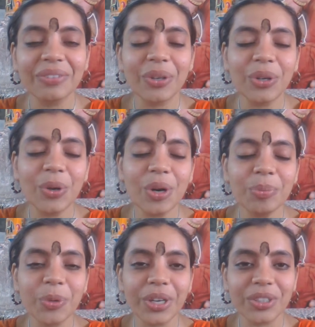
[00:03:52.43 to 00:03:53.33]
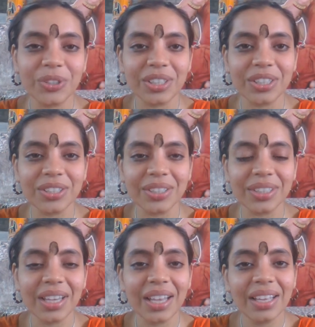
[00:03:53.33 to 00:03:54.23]
For a lot more
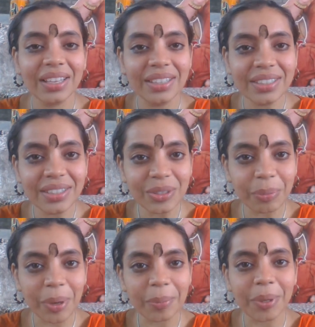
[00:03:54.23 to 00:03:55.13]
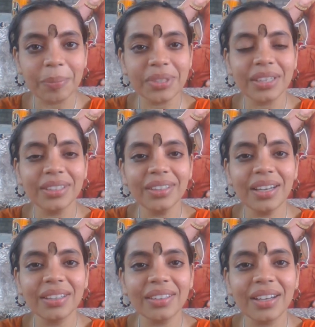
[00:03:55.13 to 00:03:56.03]
education, listen to Paramahamsa
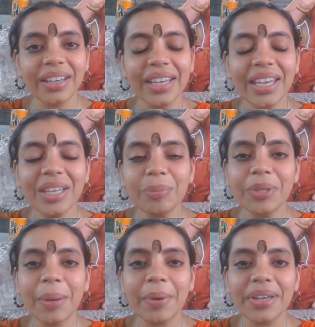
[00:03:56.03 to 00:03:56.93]
Nithyananda 8 p.m.